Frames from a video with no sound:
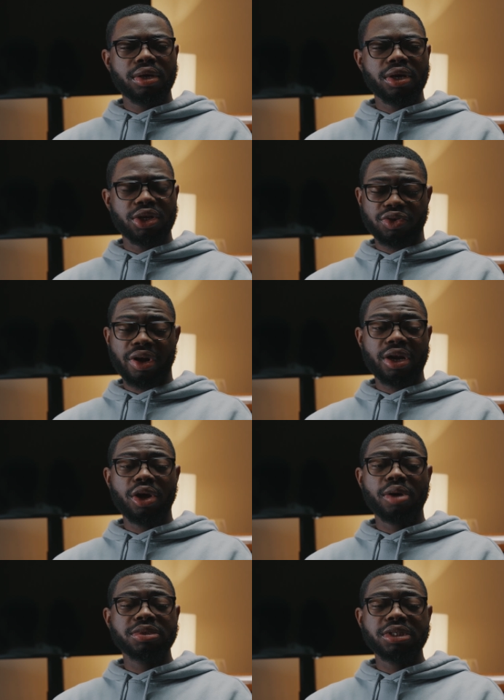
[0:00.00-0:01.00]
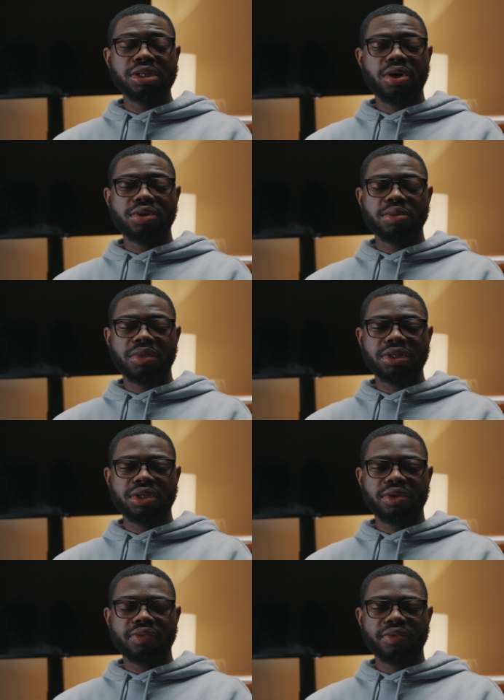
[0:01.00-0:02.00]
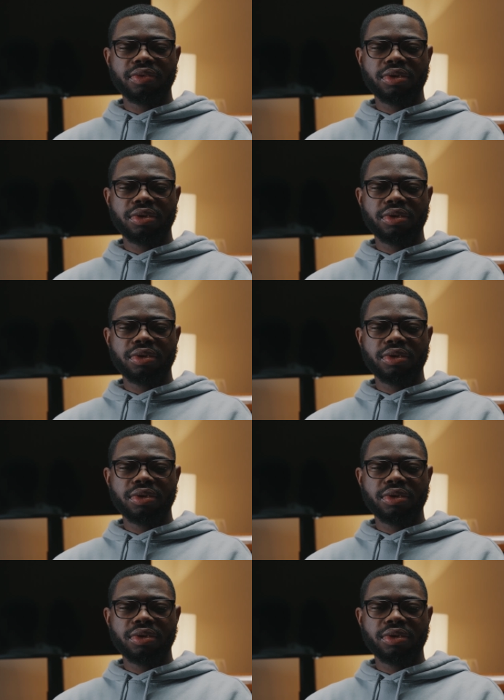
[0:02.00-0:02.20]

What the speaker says: because right now I'm still doubting myself.